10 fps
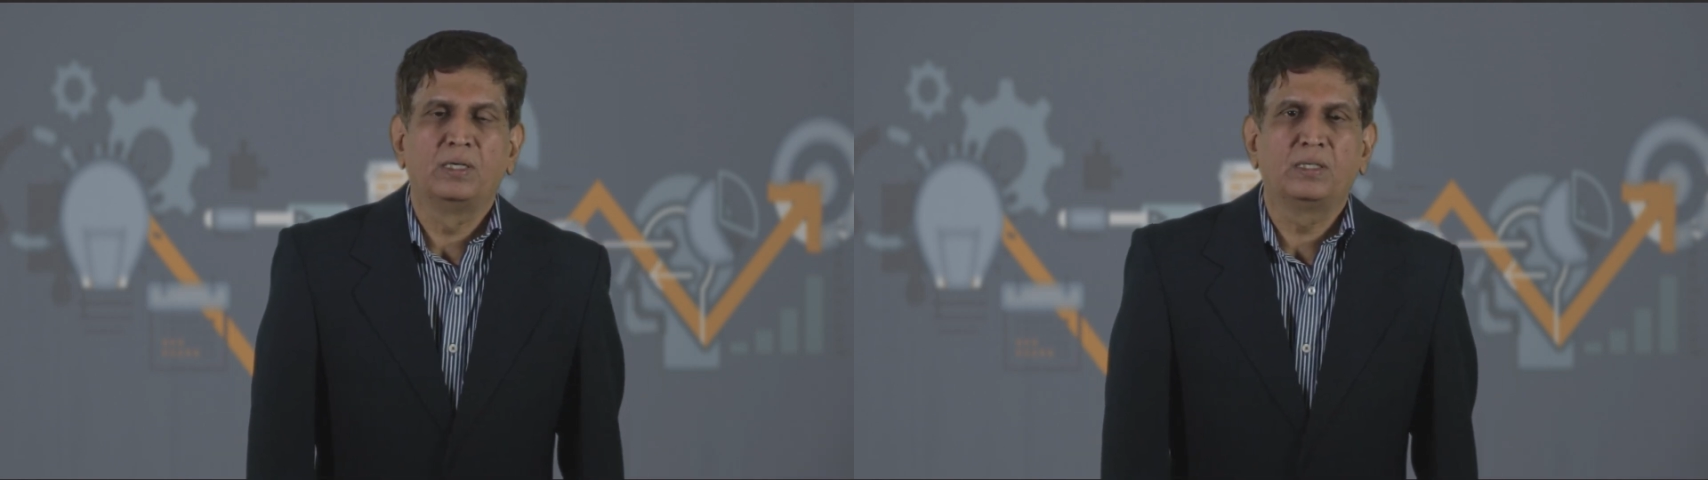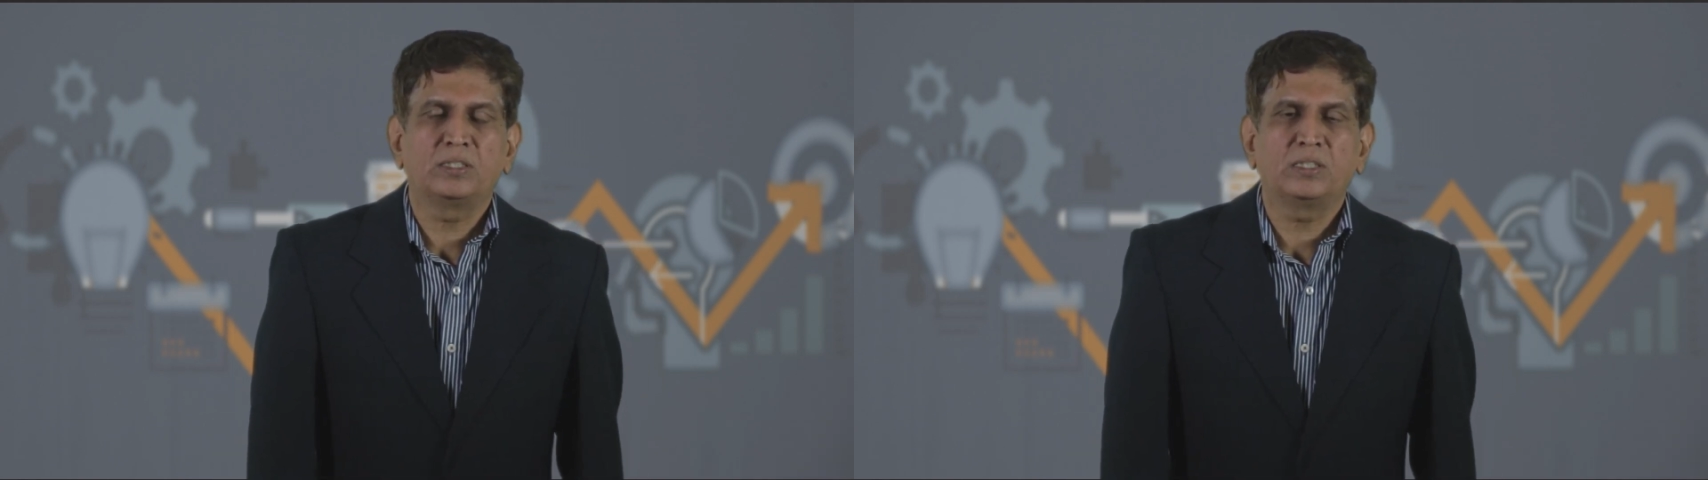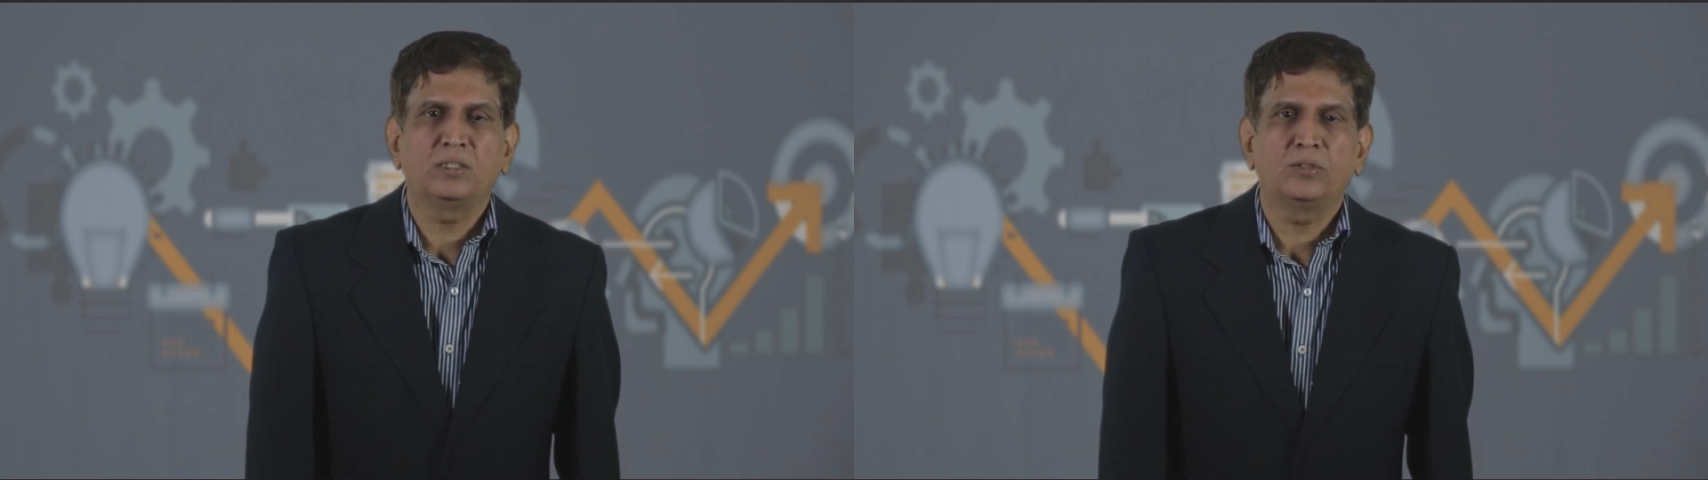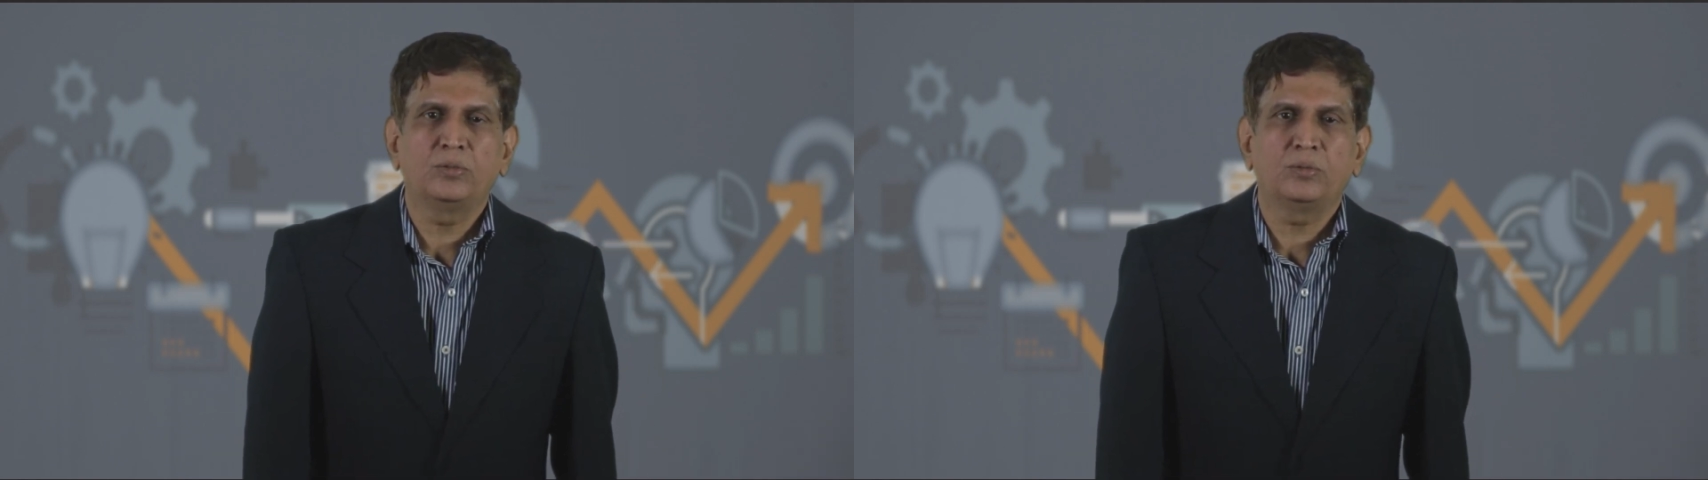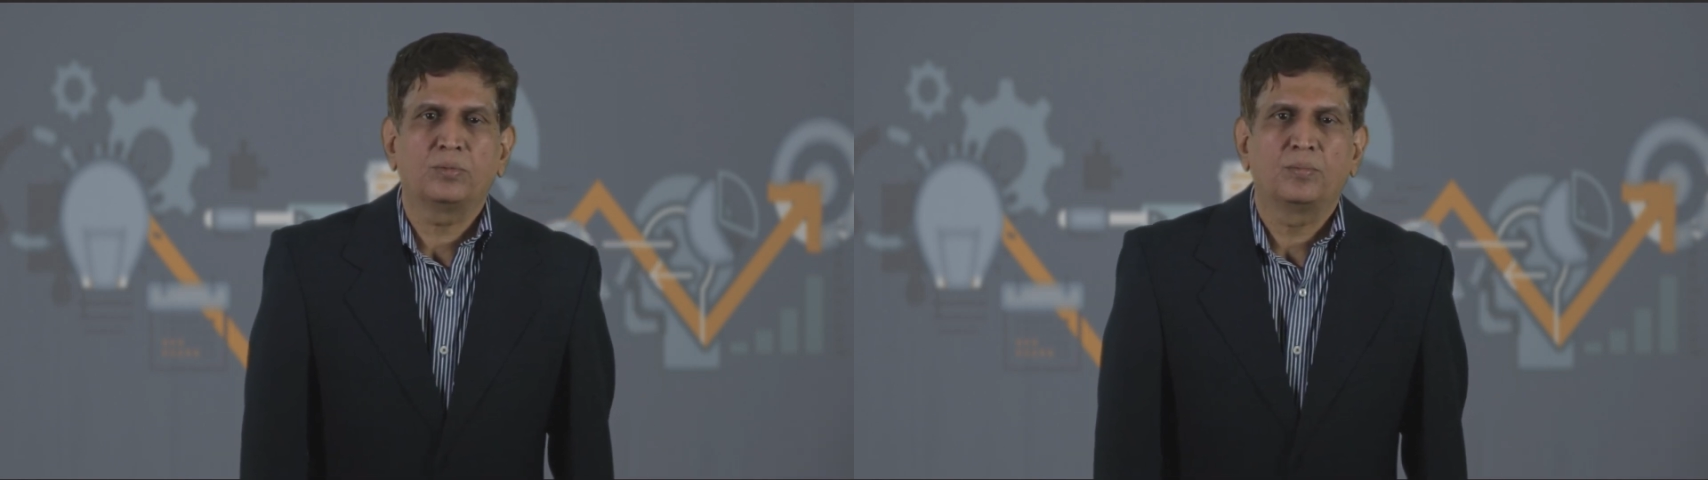interesting to
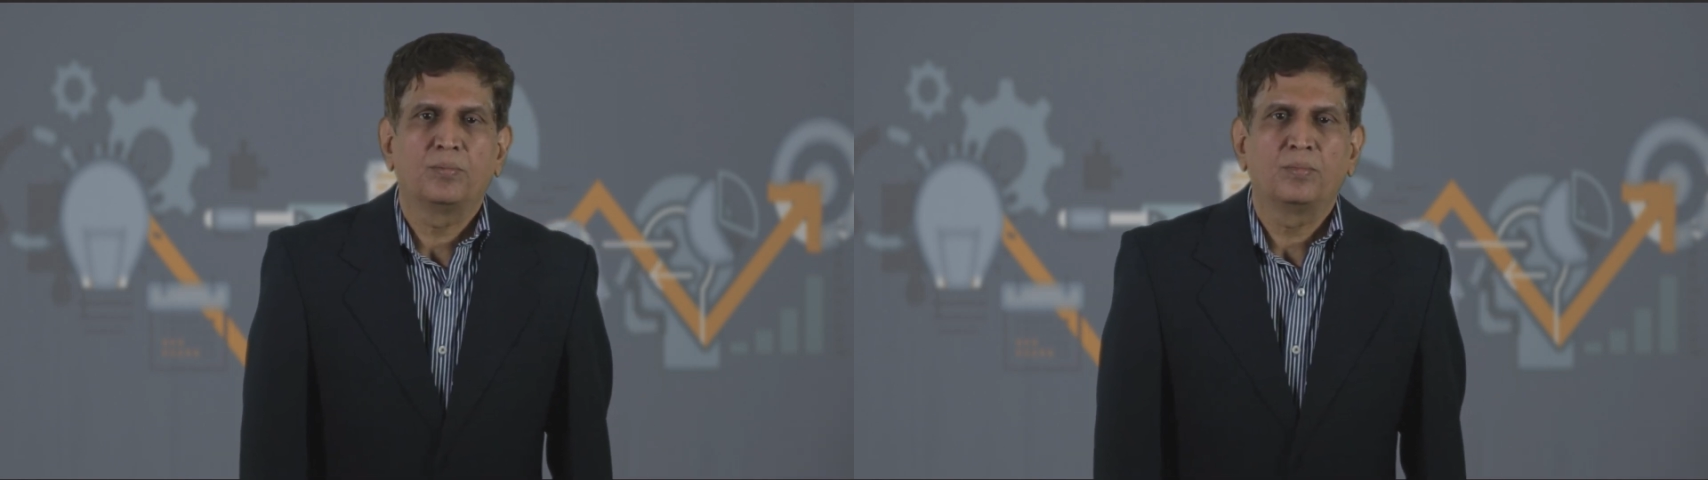you?